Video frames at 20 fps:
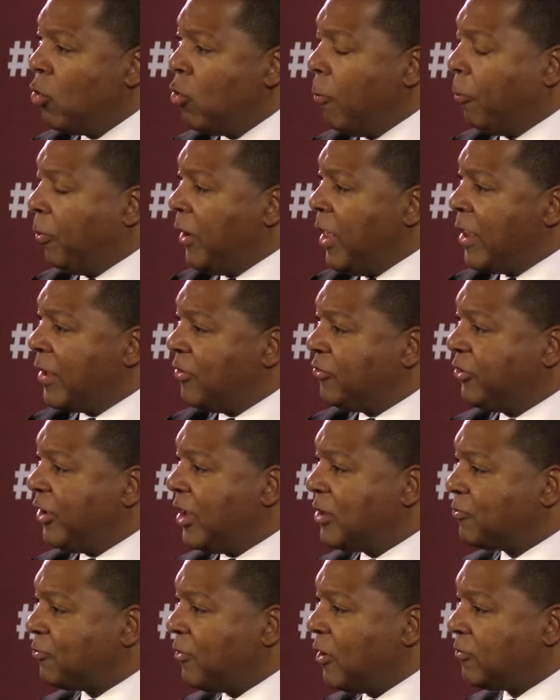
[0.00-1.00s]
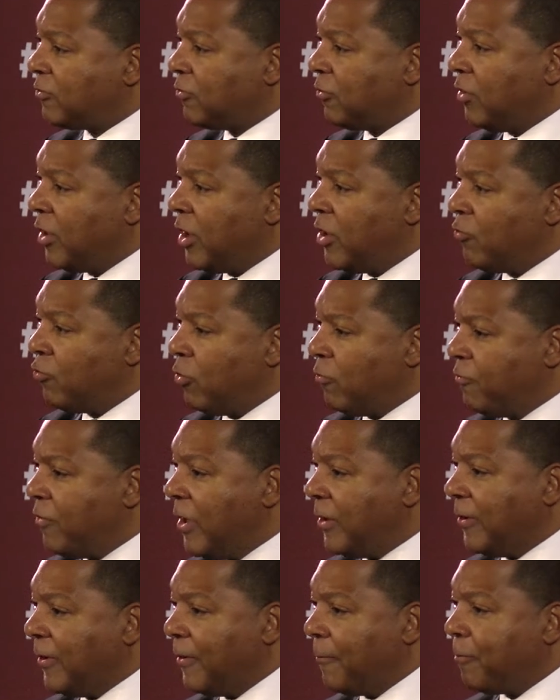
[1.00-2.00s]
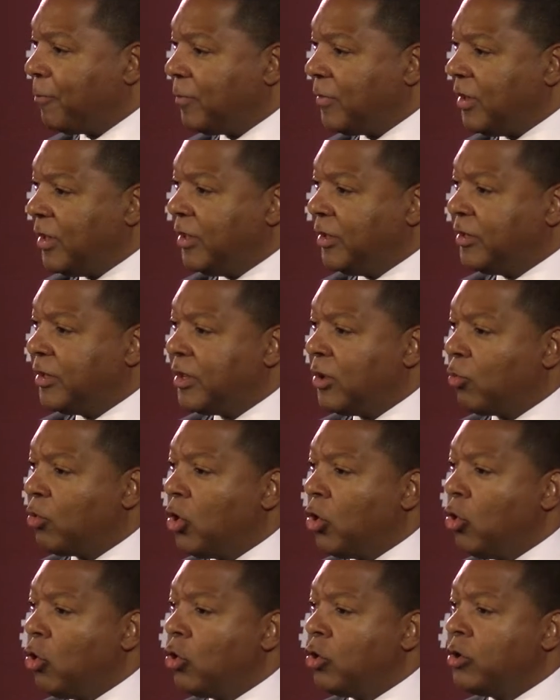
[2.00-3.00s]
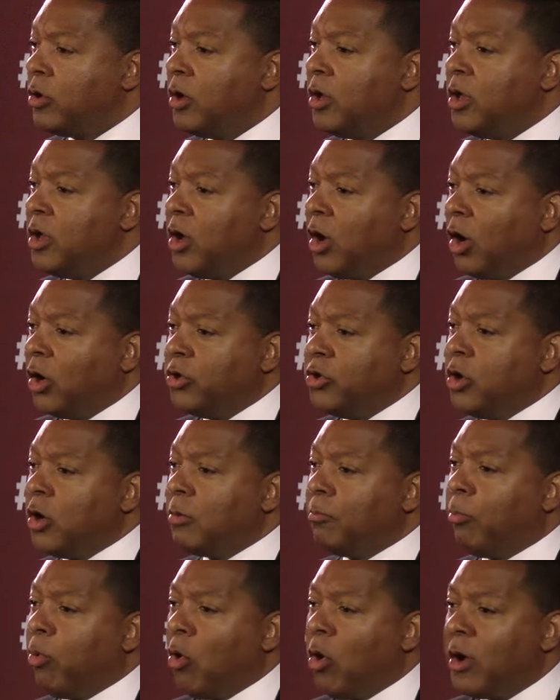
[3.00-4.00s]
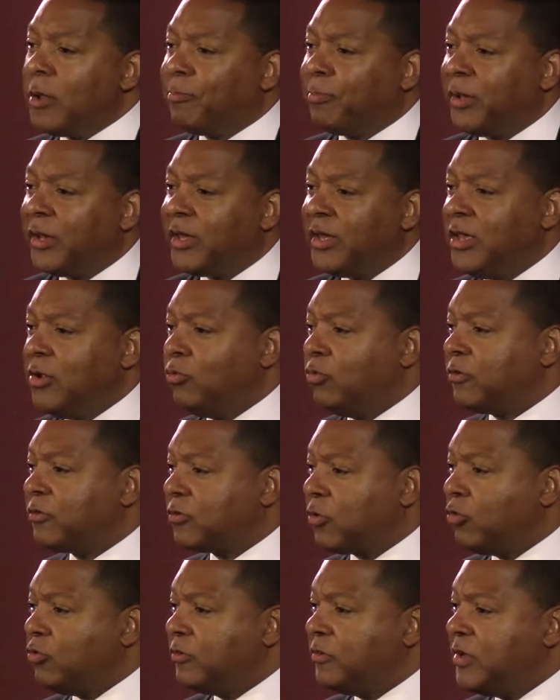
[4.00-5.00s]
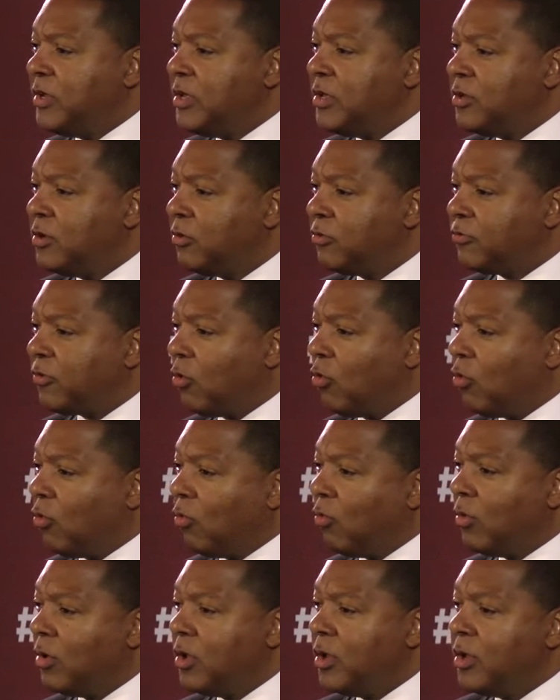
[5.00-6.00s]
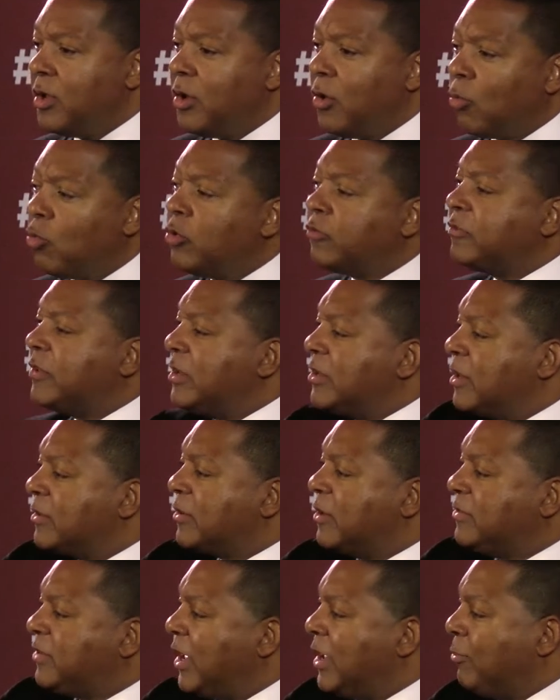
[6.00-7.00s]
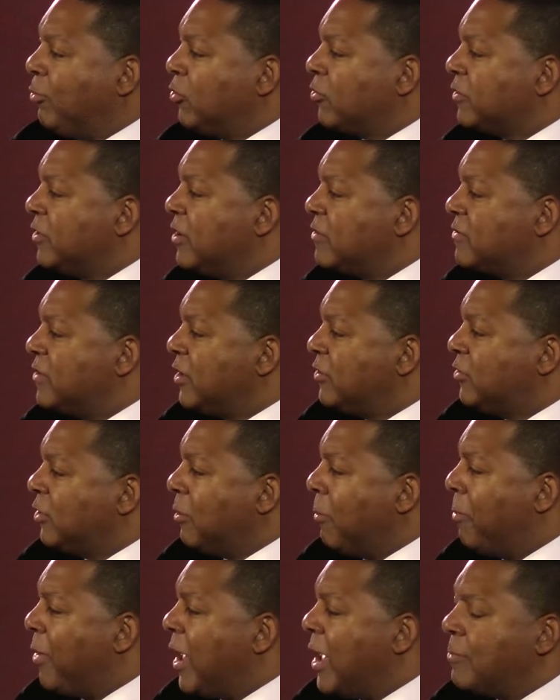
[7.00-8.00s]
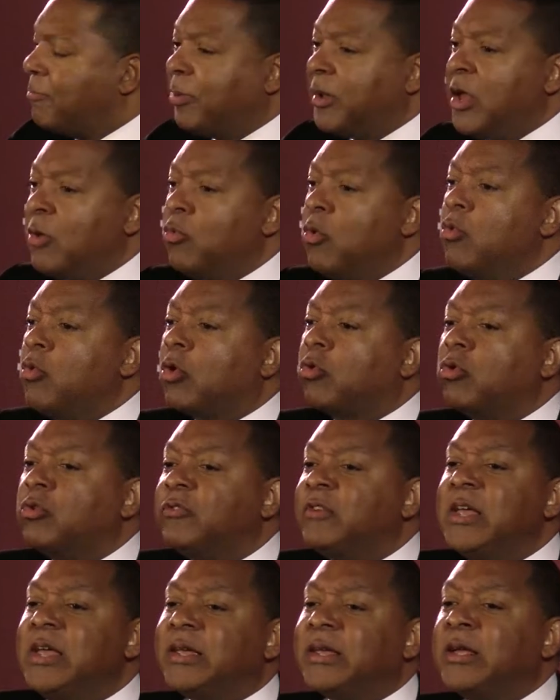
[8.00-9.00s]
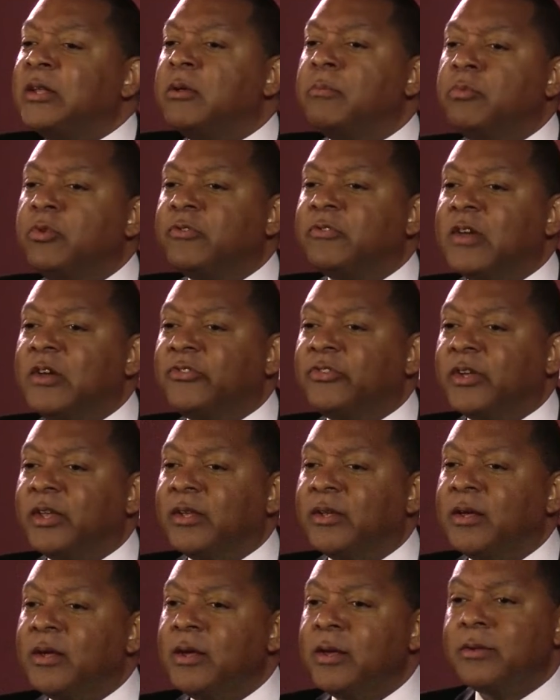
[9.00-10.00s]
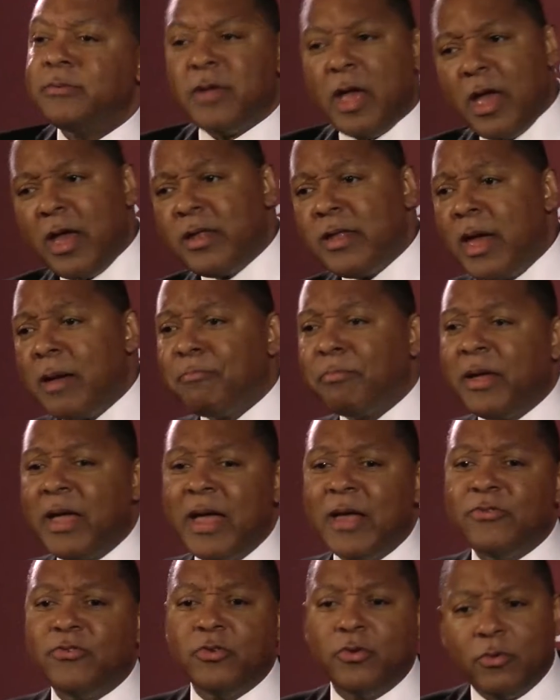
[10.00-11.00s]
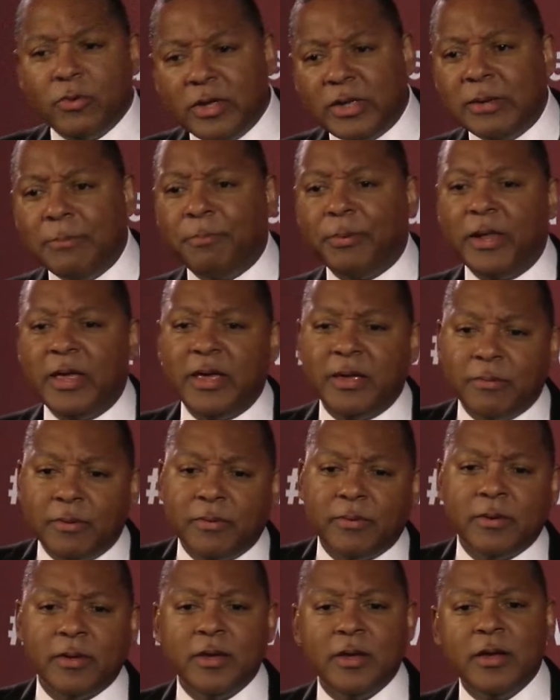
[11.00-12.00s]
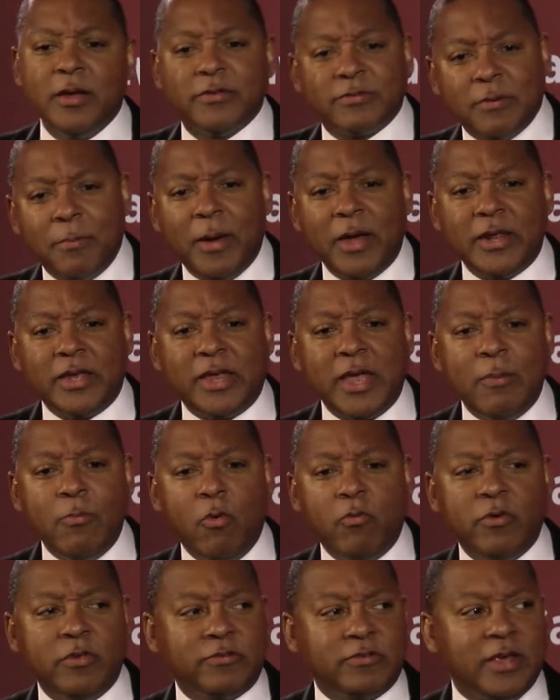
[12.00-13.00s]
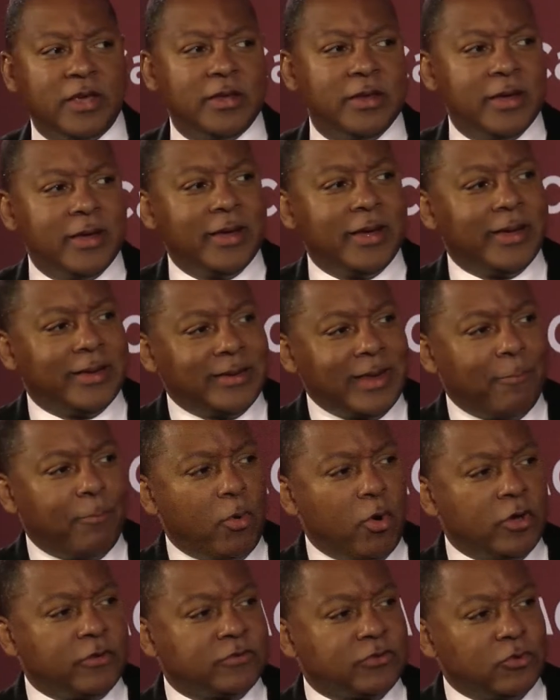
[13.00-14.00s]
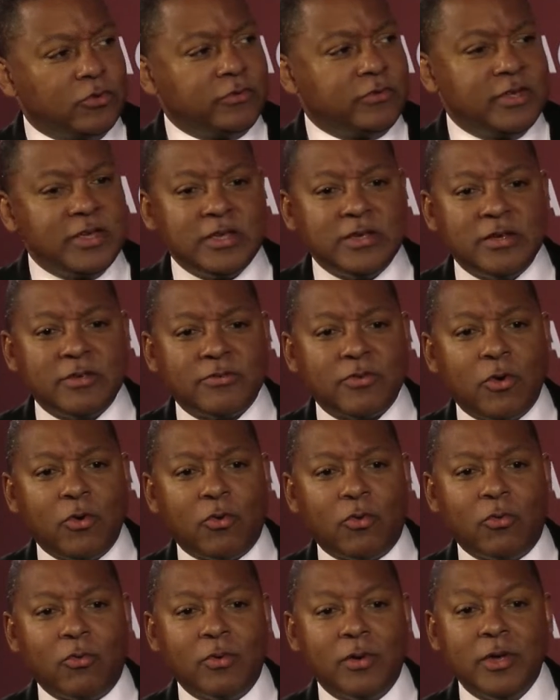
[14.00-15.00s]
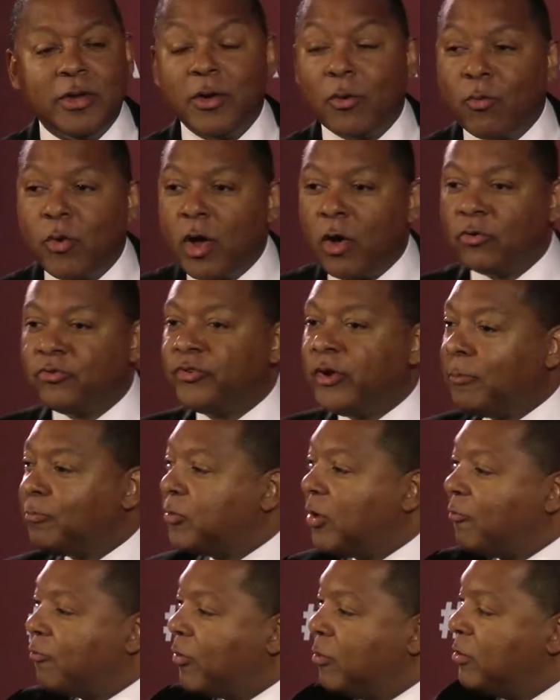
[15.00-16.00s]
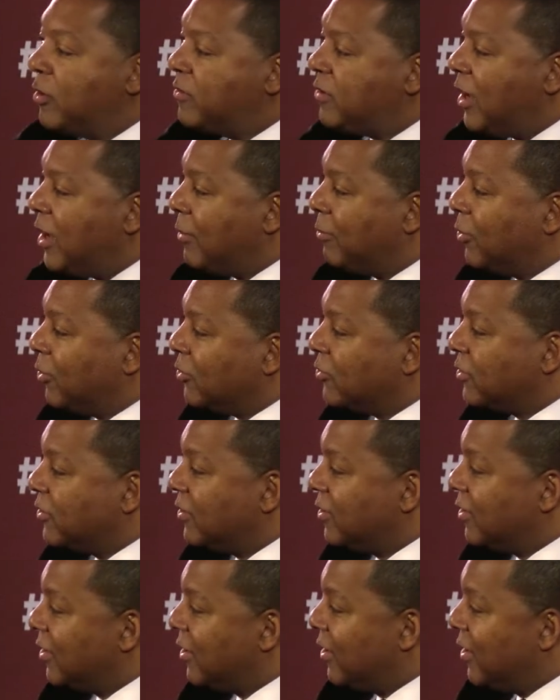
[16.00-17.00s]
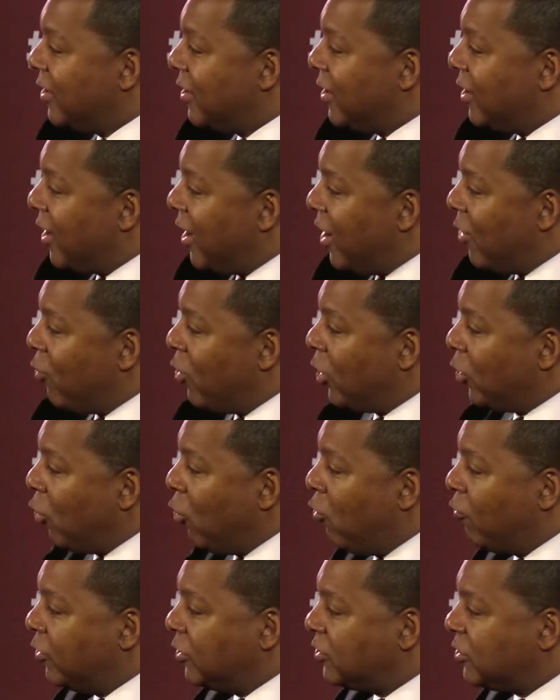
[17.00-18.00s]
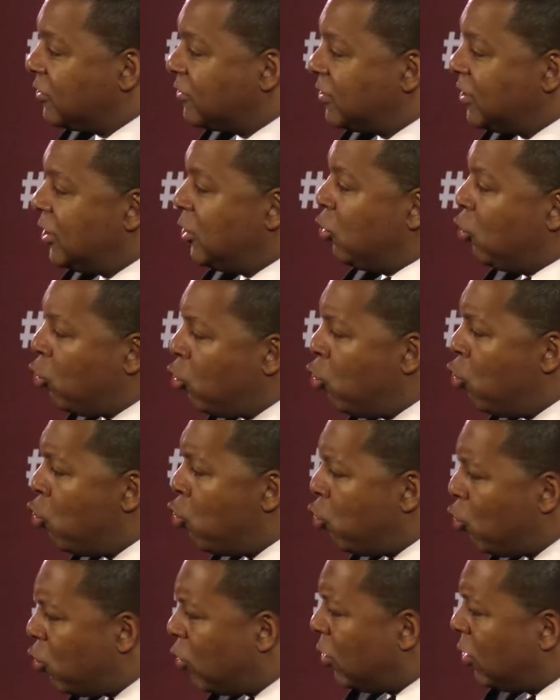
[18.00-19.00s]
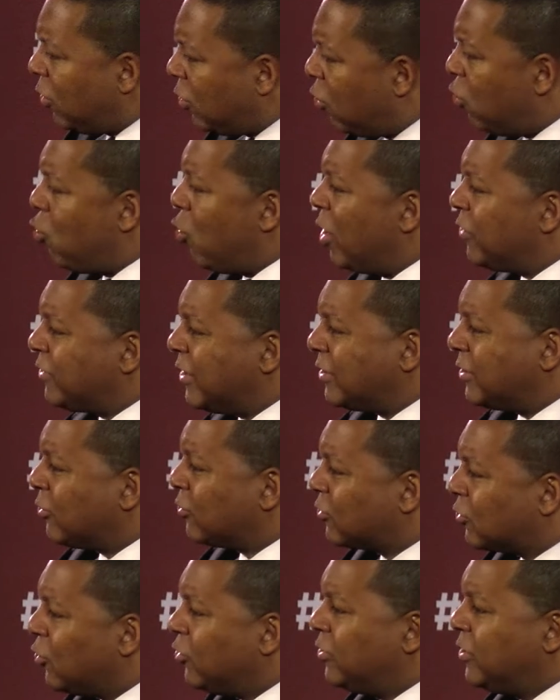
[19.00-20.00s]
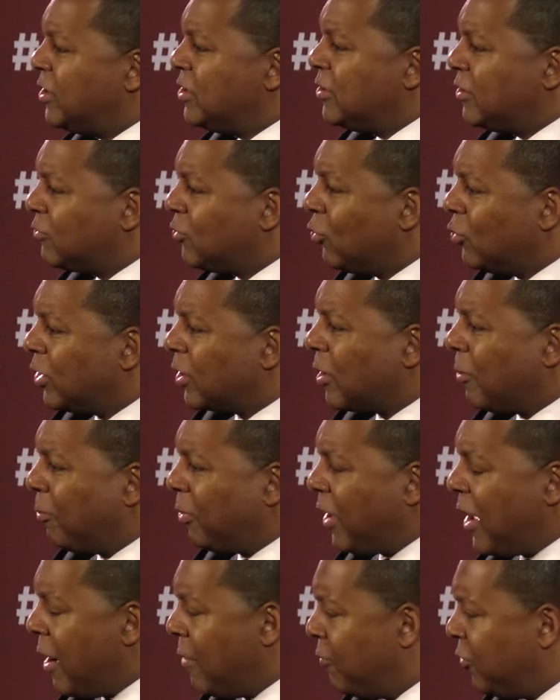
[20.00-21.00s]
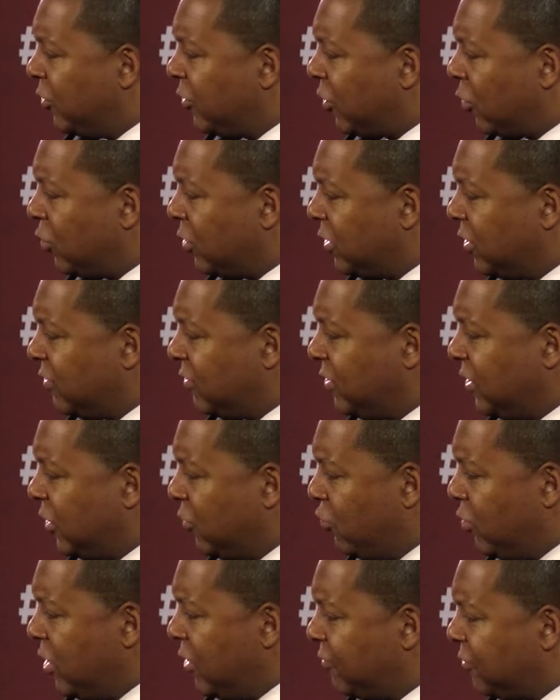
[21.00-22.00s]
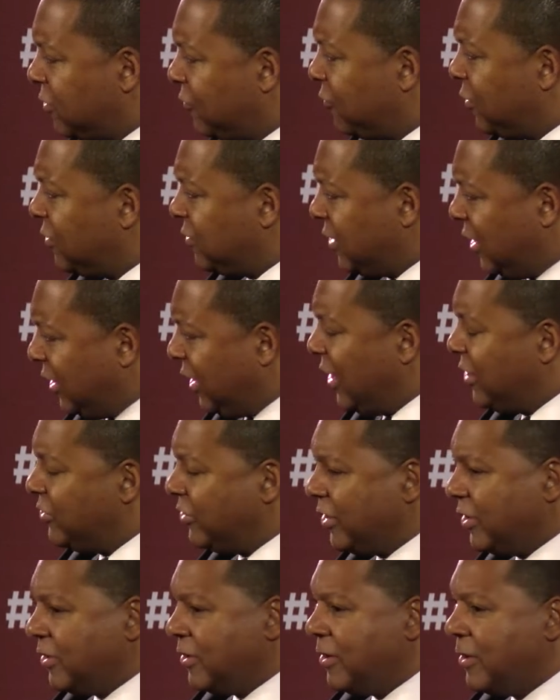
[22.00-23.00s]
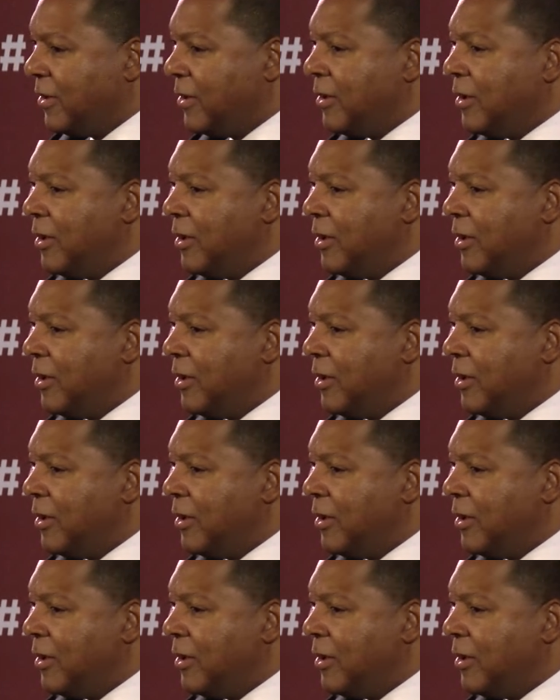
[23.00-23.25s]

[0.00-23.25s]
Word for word: we were playing a jazz festival in Ravenna, Italy, and we heard a young boy play. He was 13 years old. We're sitting at the tables listening to the band playing. We were critiquing the musician. Yeah, not bad, you know, he can play. But somebody came over and said, That boy is 13 years old. We all jumped up from the tables and went over to see who, who was it that was 13 years old that could play our music with this degree of sophistication.